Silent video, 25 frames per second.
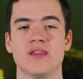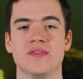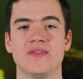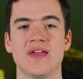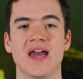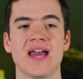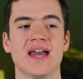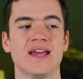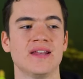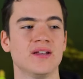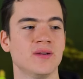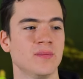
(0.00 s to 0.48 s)

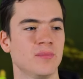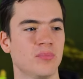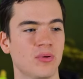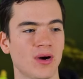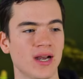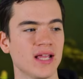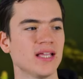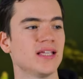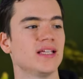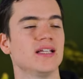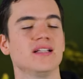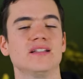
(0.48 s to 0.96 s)
then
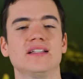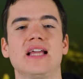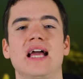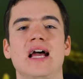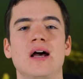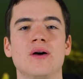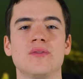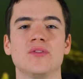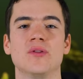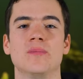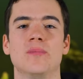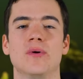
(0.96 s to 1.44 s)
breaking
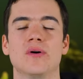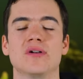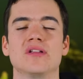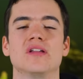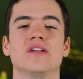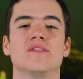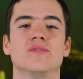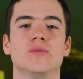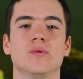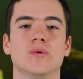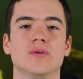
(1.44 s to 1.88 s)
down the body of